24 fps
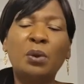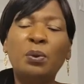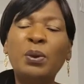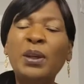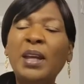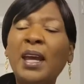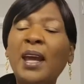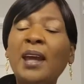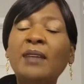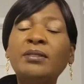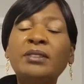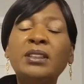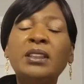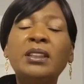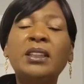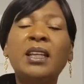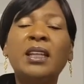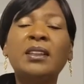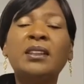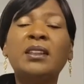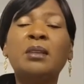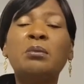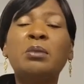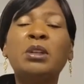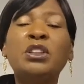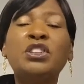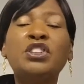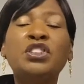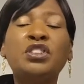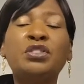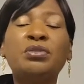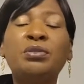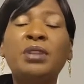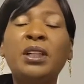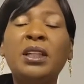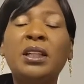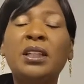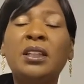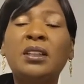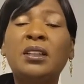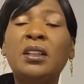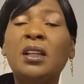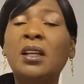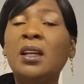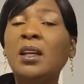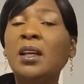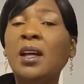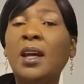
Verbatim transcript: We have to get them intrigued.